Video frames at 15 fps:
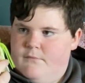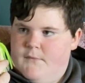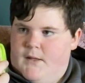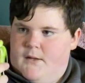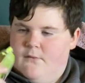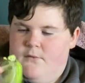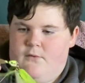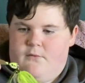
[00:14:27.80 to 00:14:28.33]
I
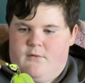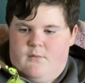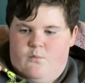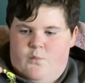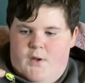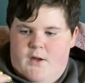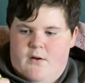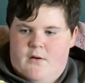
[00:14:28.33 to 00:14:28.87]
don't know. It's some
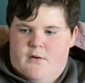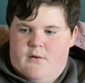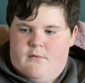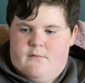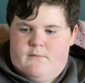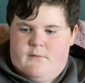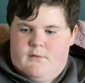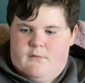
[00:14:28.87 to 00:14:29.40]
weird
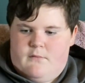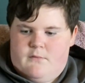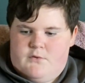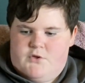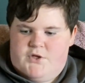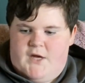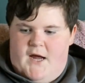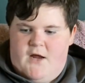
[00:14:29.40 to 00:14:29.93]

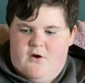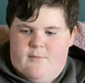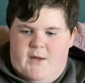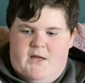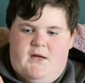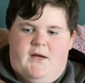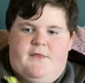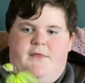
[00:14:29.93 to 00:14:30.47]

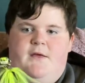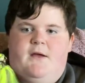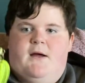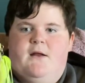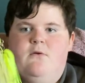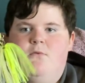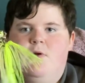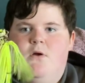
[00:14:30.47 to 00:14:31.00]
chatterbait, I think. I
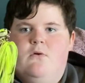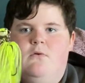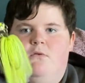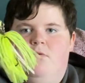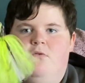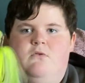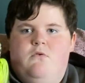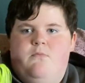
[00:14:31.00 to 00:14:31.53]
don't know. It's
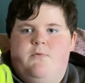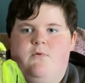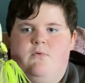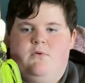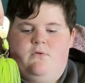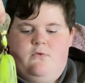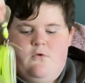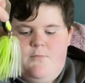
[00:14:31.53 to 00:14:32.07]
super,
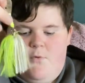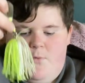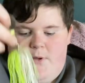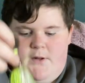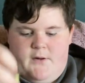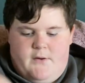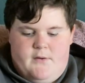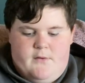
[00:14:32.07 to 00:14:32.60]
super
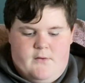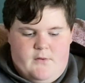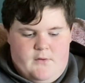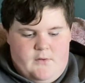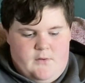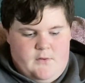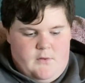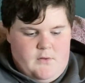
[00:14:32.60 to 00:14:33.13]
weird.
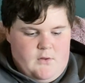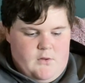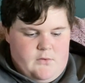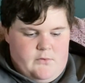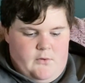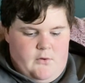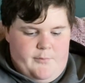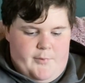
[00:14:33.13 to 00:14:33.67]

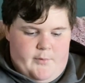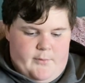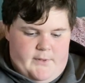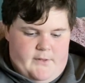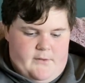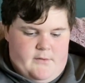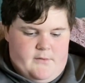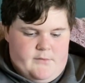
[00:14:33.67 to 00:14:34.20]
Super
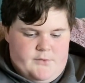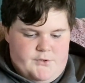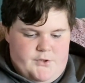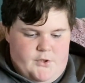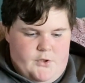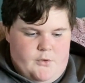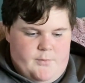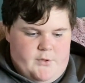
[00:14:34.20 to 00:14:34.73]
weird.
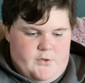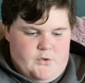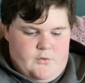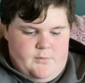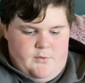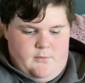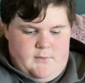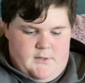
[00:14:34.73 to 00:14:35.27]
Super,
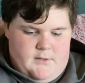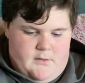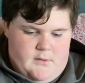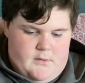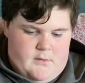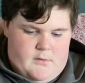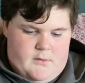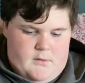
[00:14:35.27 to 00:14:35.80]
super weird.
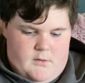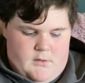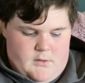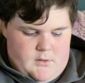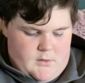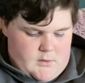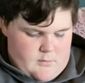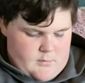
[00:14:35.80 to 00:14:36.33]

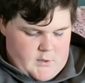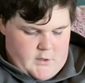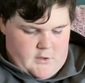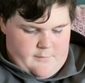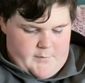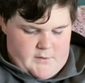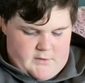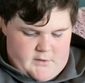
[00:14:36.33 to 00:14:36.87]
But let's
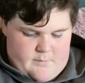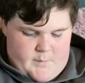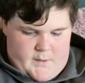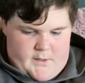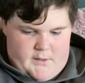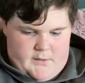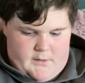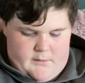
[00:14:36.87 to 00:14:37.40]
put these
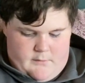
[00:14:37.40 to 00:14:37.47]
back.